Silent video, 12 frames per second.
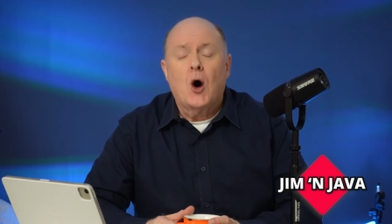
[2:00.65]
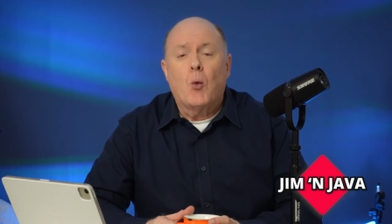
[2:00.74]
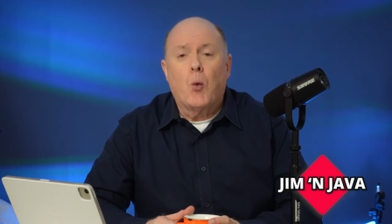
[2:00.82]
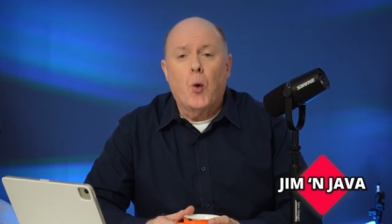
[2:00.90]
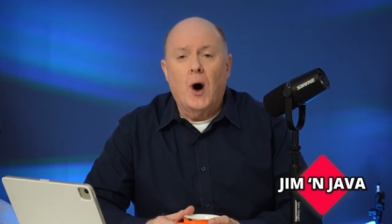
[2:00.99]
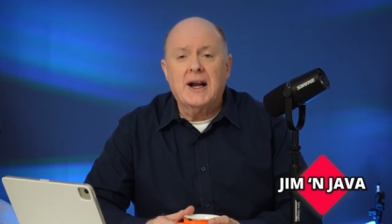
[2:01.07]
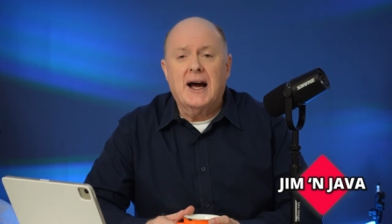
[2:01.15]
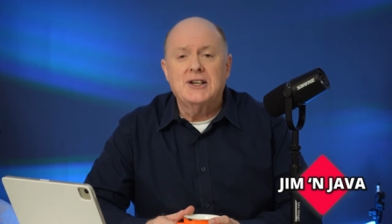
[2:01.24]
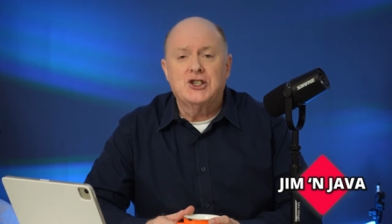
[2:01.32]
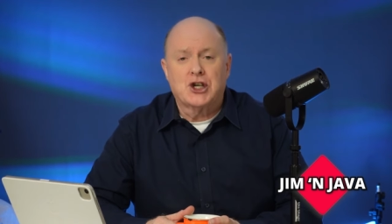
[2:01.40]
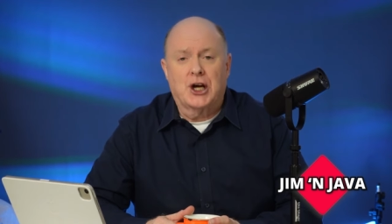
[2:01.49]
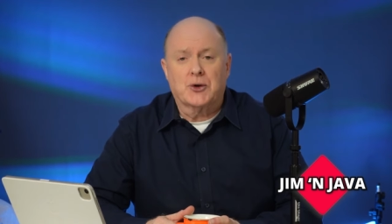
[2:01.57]
What I
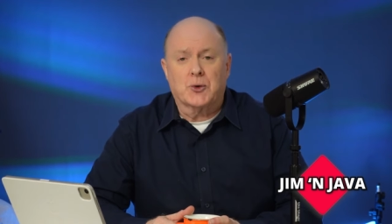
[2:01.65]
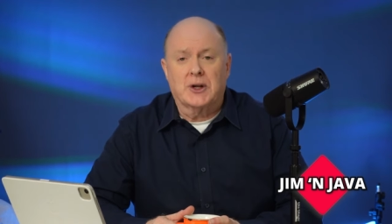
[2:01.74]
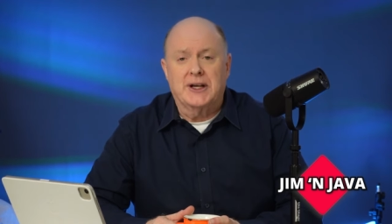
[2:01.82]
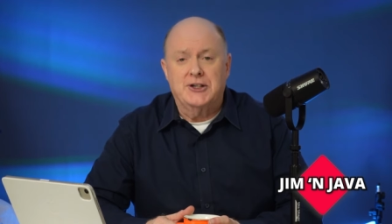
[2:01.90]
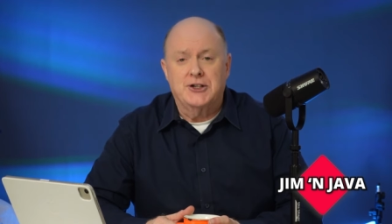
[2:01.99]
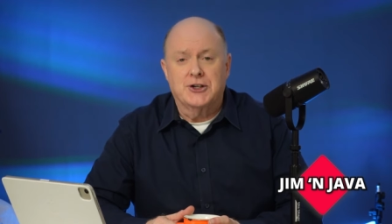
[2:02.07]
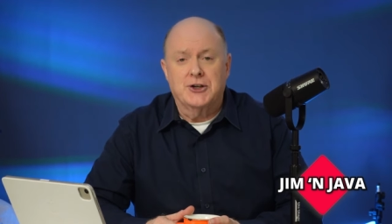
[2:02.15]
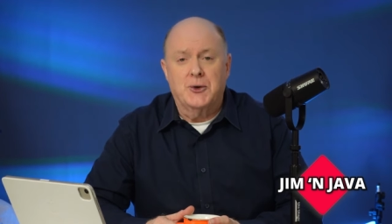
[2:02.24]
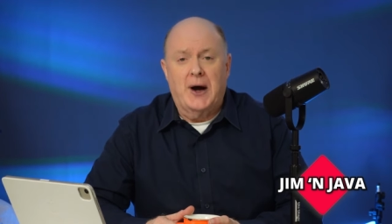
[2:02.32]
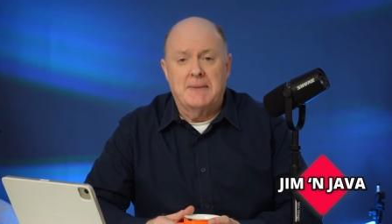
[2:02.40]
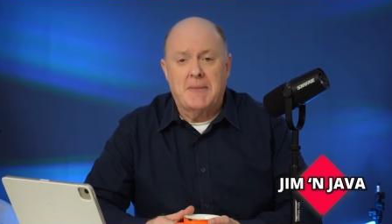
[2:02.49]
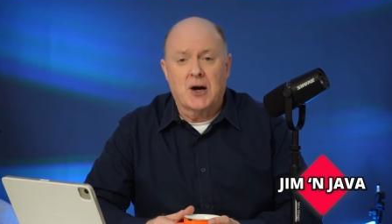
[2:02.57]
generally do,
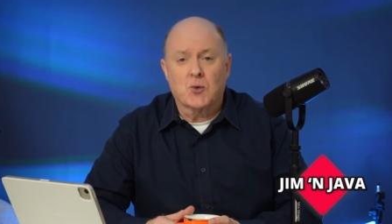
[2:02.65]
and my